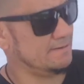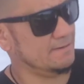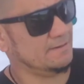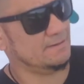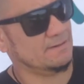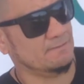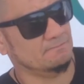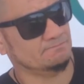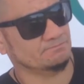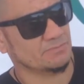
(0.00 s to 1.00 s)
and mm. then
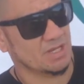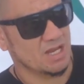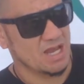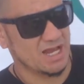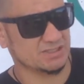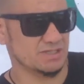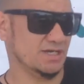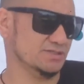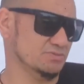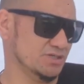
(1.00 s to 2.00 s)
um as
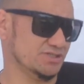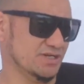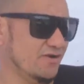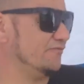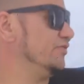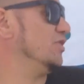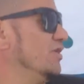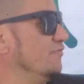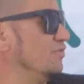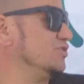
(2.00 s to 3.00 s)
as in myself, you know,
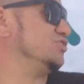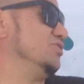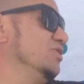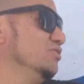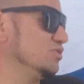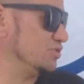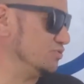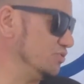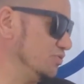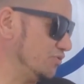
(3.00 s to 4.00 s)
everyone struggles
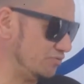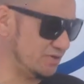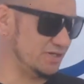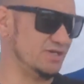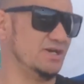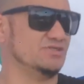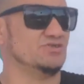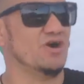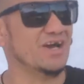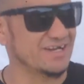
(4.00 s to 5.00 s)
oh, through oh, wow. through
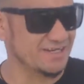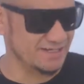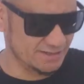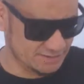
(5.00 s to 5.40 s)
anxiety,